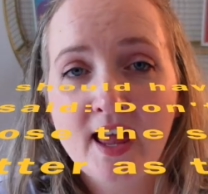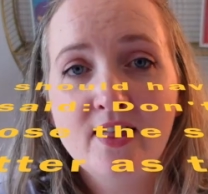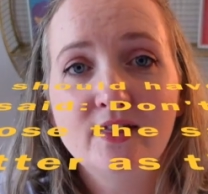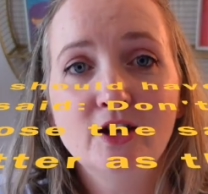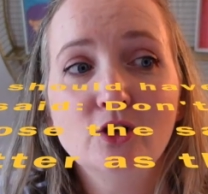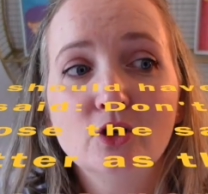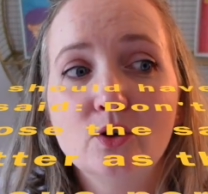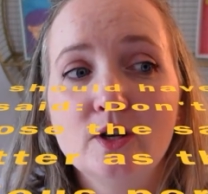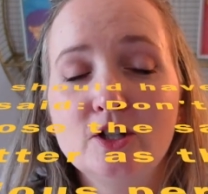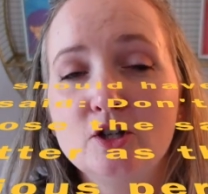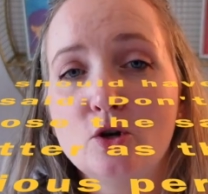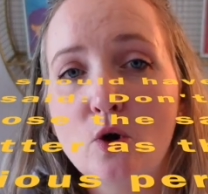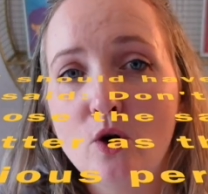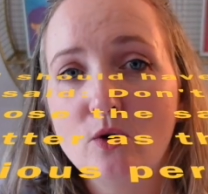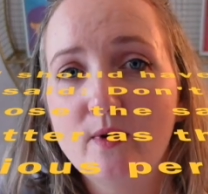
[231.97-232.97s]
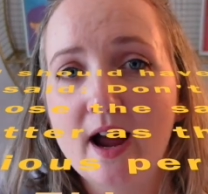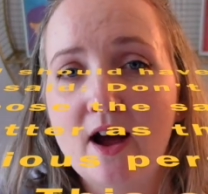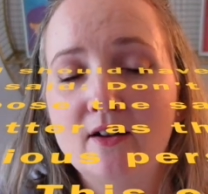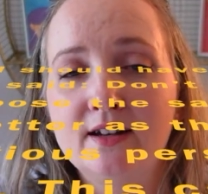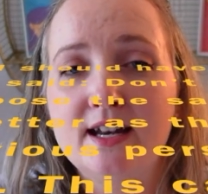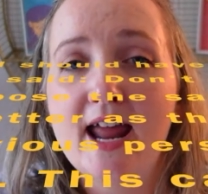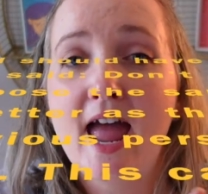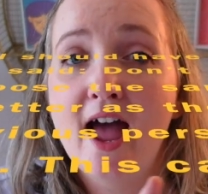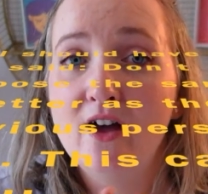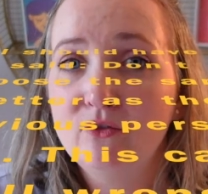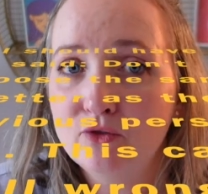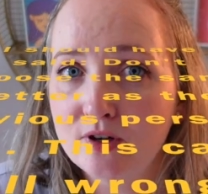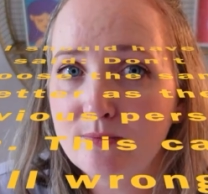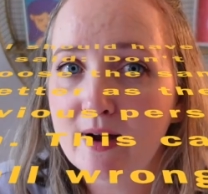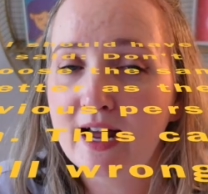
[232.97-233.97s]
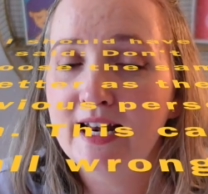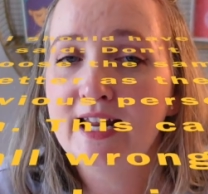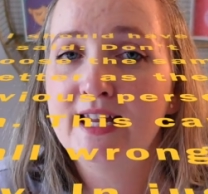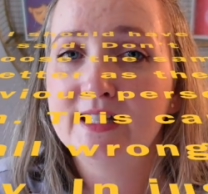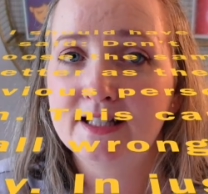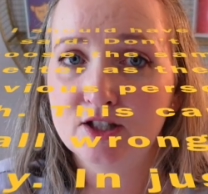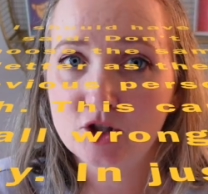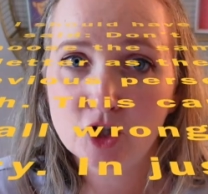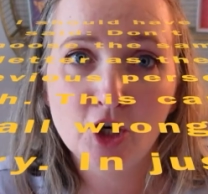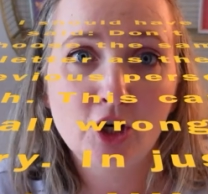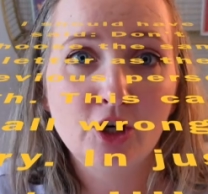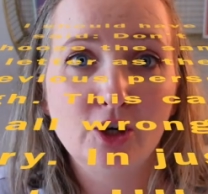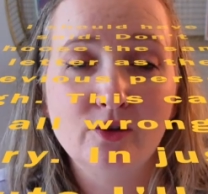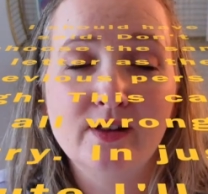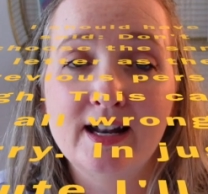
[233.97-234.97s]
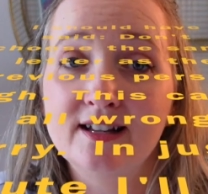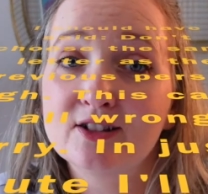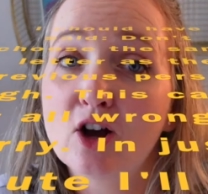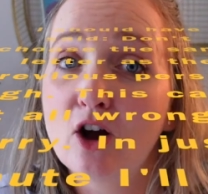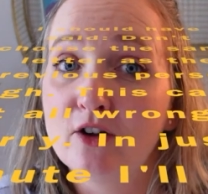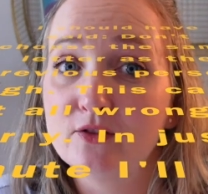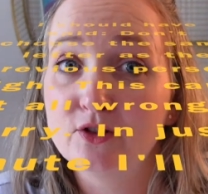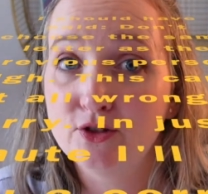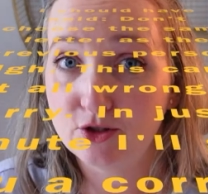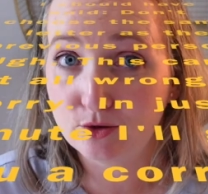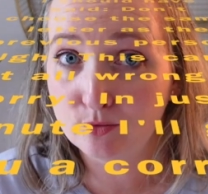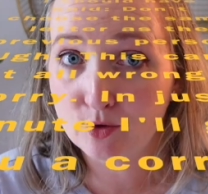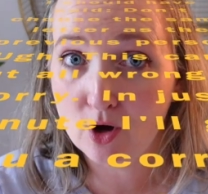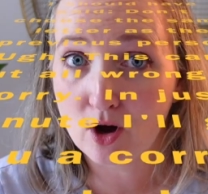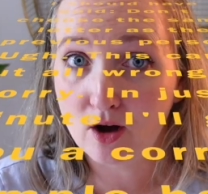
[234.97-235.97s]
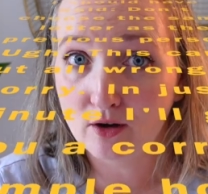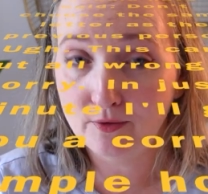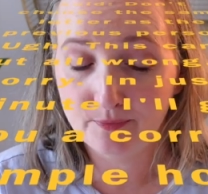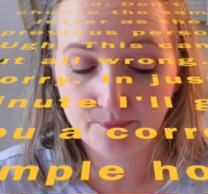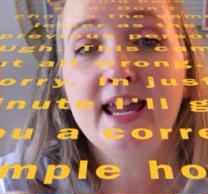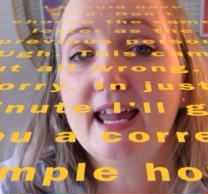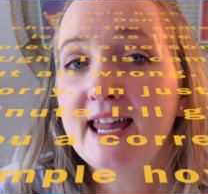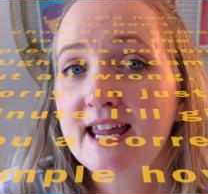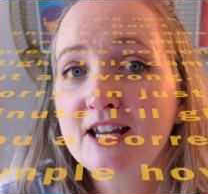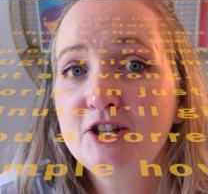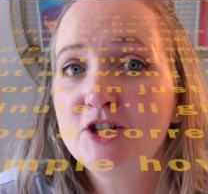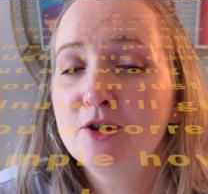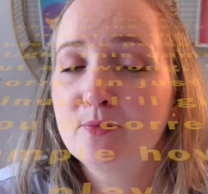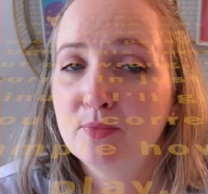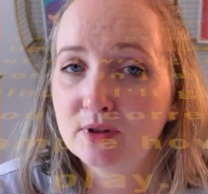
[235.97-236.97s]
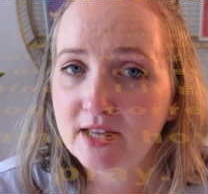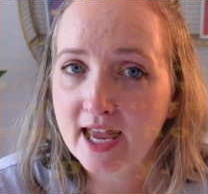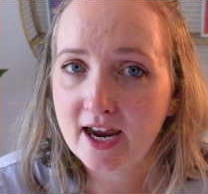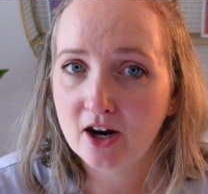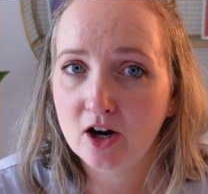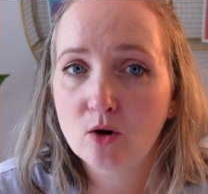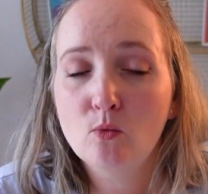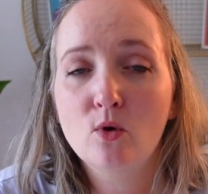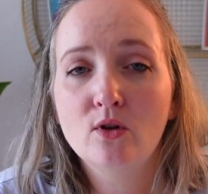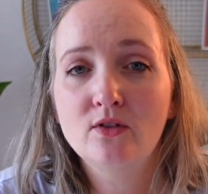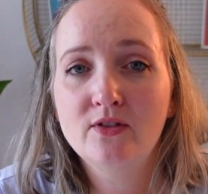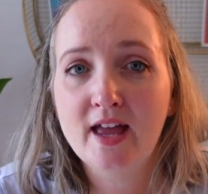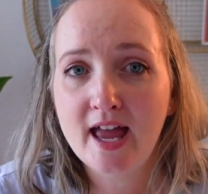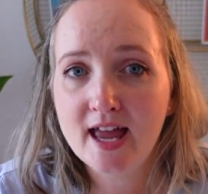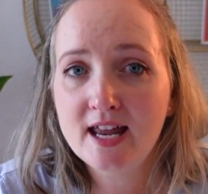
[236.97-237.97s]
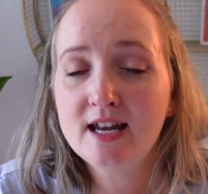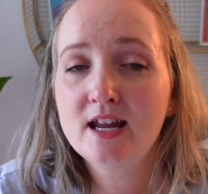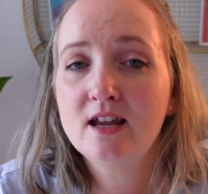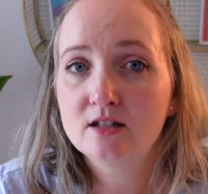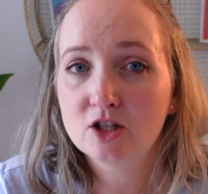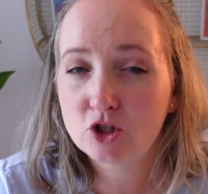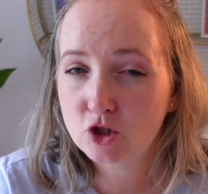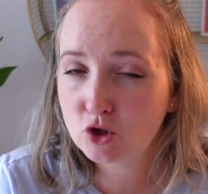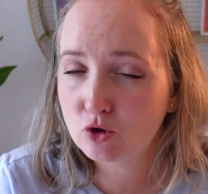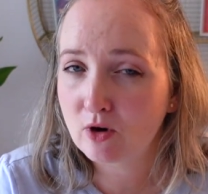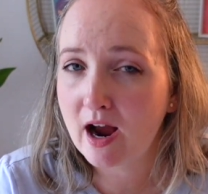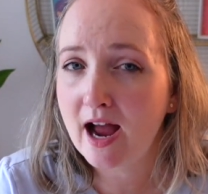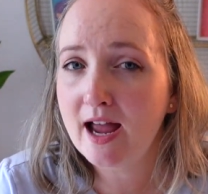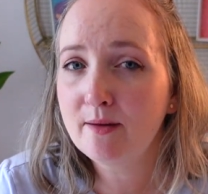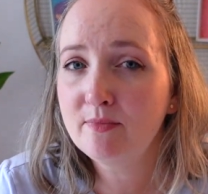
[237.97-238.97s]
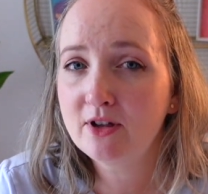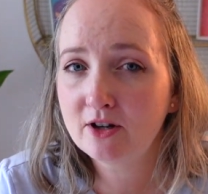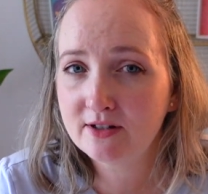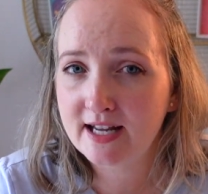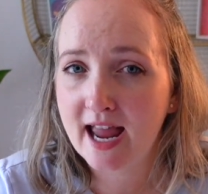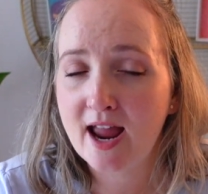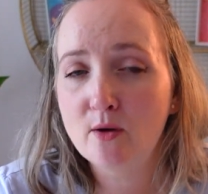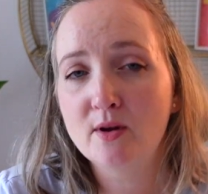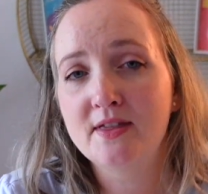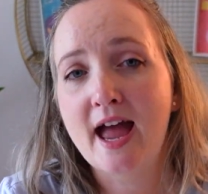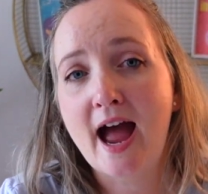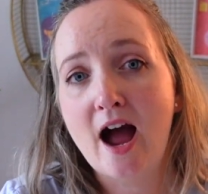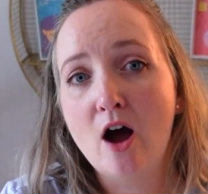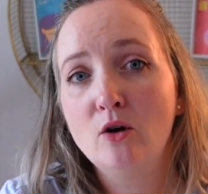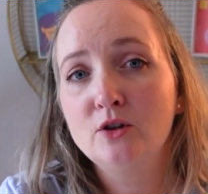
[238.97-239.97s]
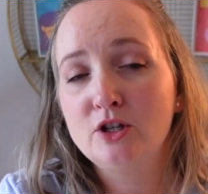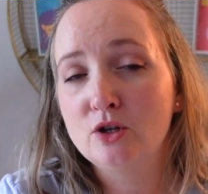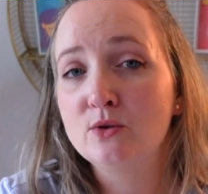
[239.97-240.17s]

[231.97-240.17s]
Then you're going to go around and everybody gets a turn that is on the Zoom call. Each player will then describe their day without